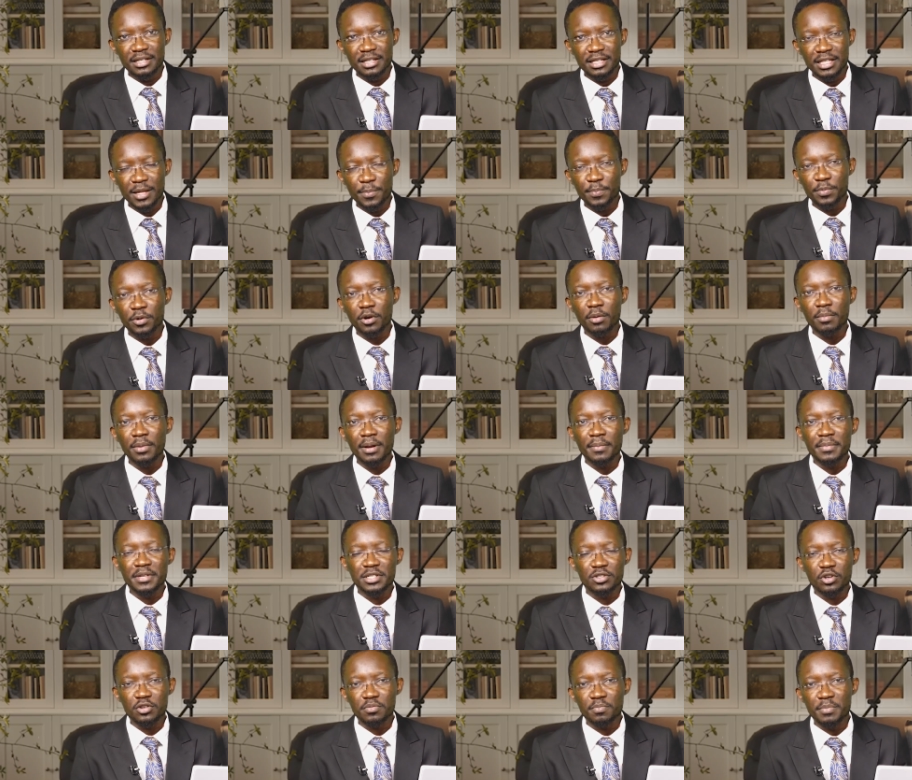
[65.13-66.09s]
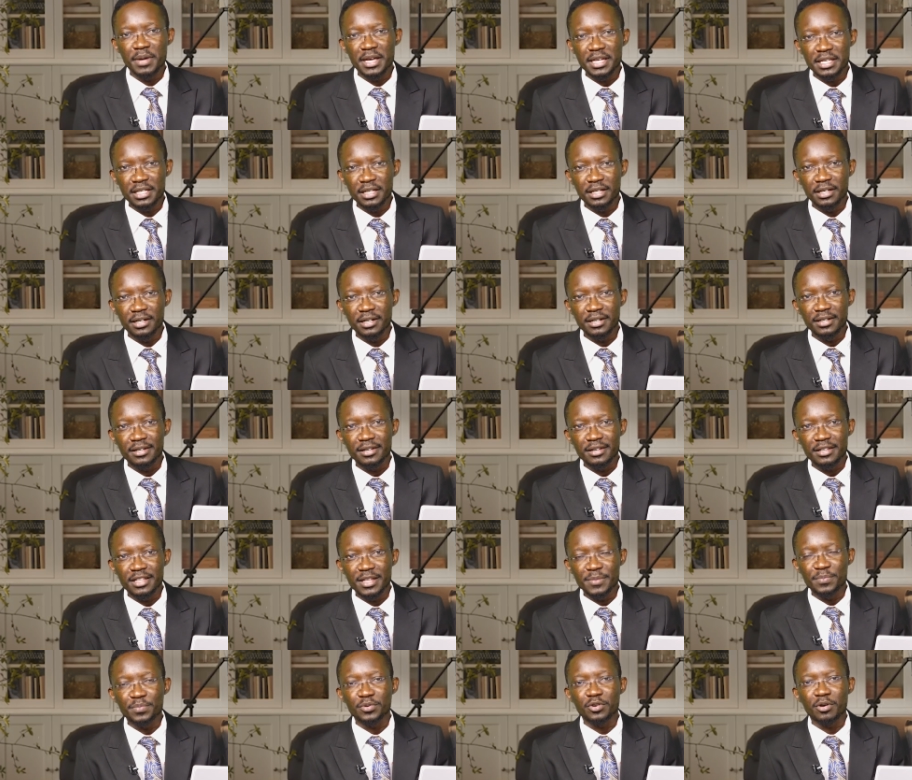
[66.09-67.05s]
The problem is not making,
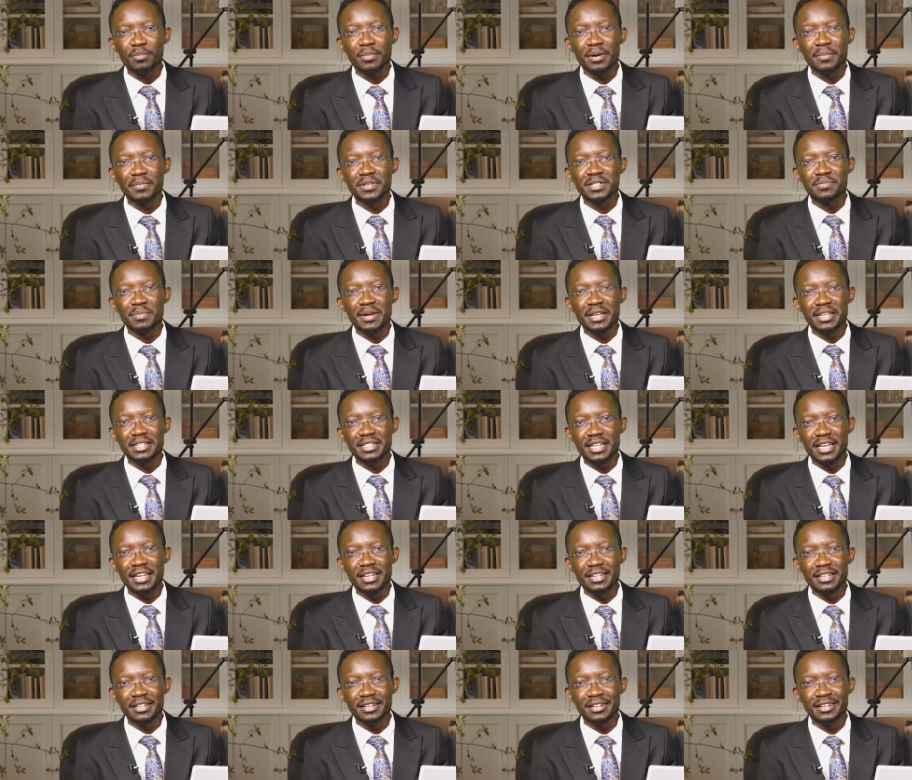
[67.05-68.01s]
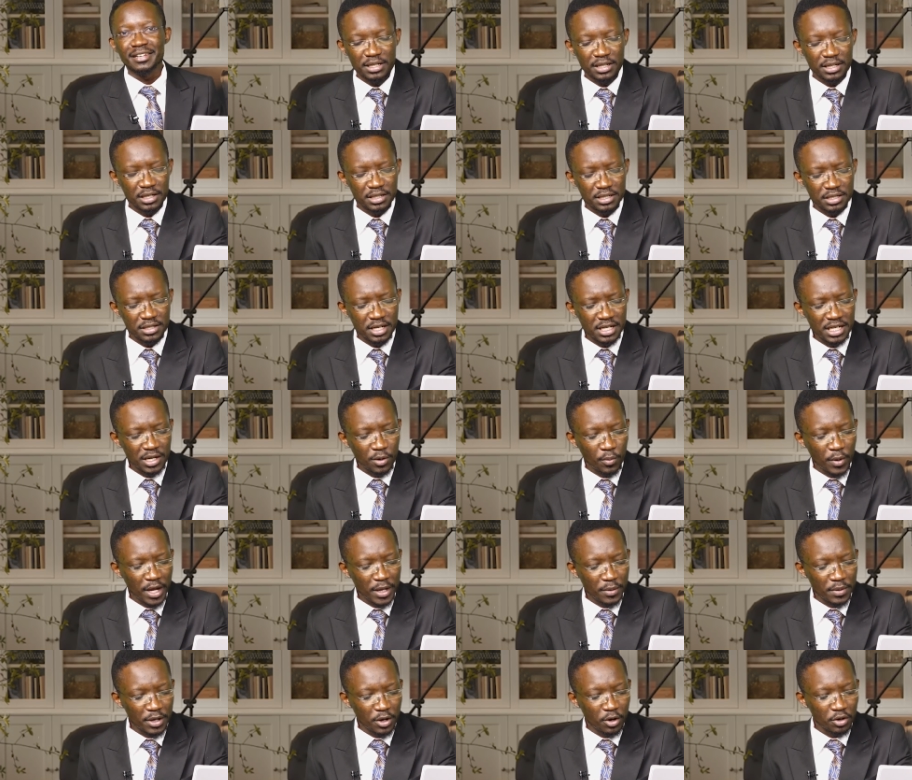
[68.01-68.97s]
the problem is maintaining. Straight
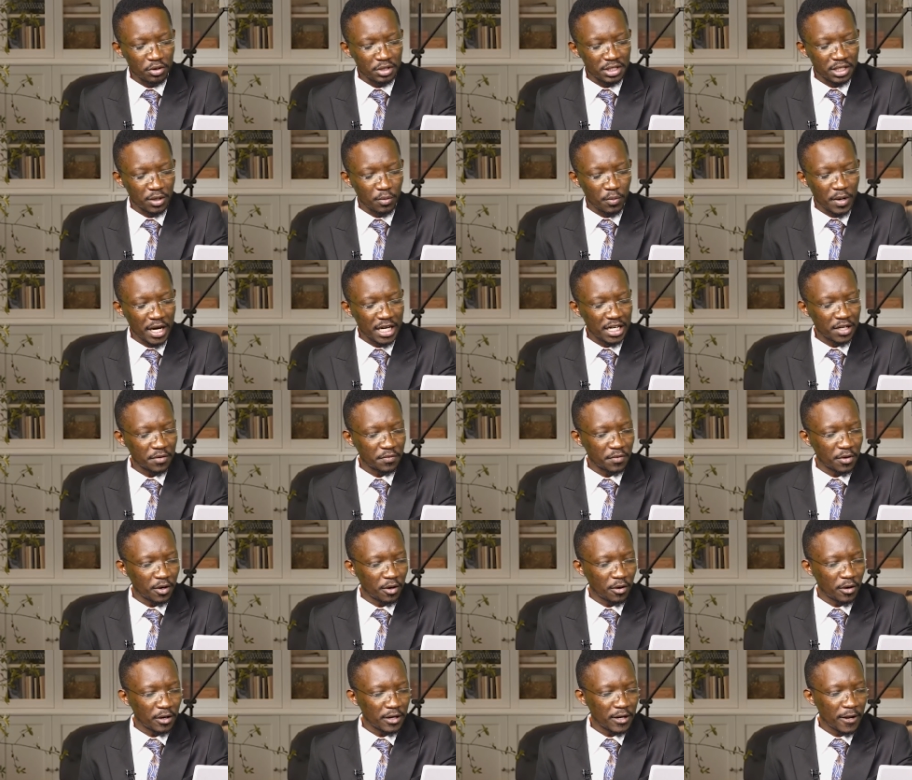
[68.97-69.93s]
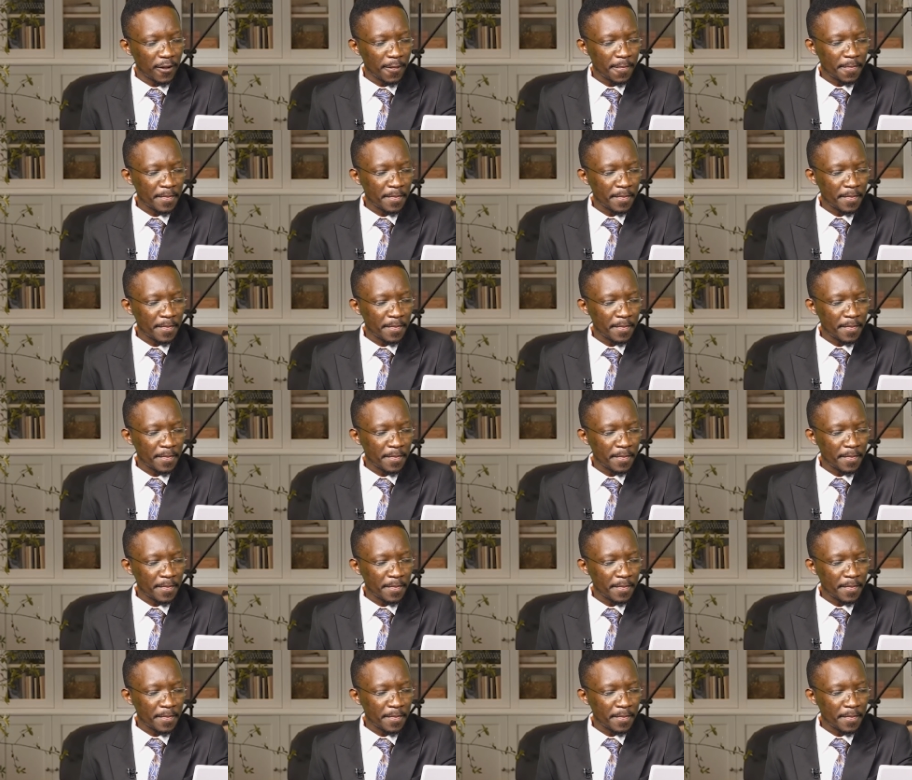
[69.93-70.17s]
away, we go to the Word of God